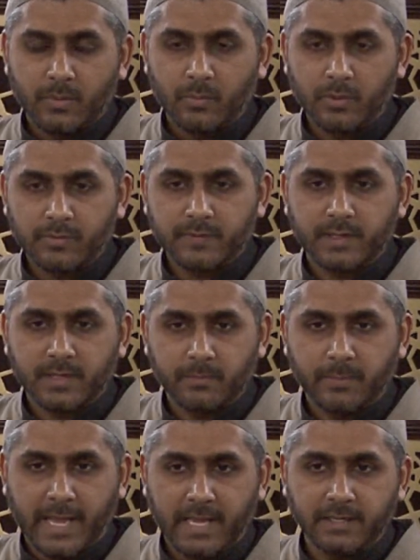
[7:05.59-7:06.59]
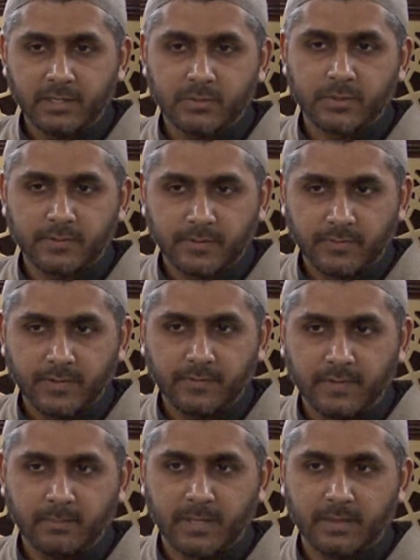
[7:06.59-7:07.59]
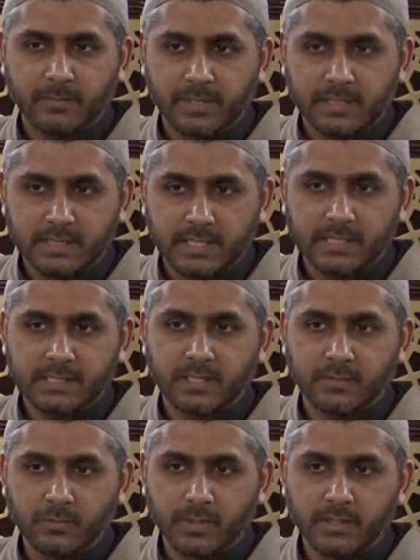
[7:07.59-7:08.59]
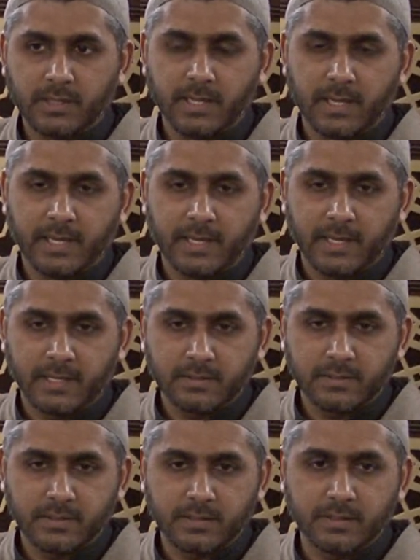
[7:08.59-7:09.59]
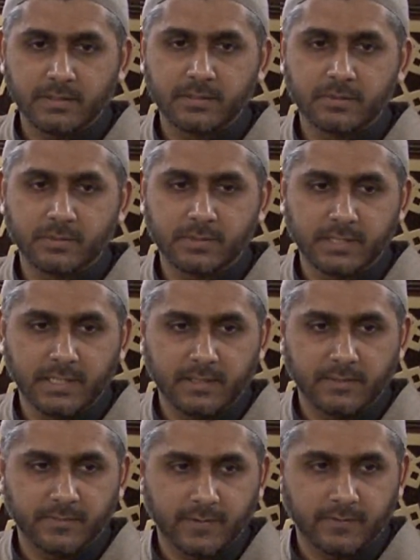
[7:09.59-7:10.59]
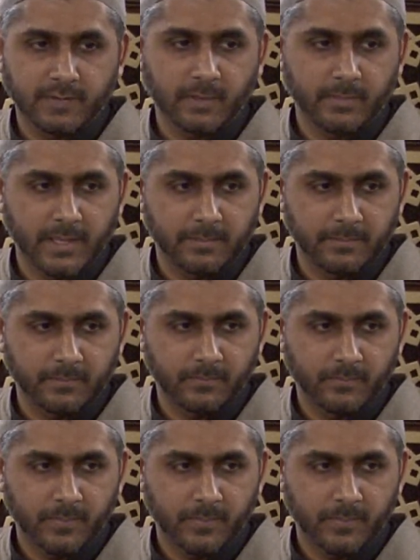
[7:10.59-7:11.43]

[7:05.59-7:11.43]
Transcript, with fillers: One of the companions of the fifth Imam, he says that one day I entered to see the fifth Imam.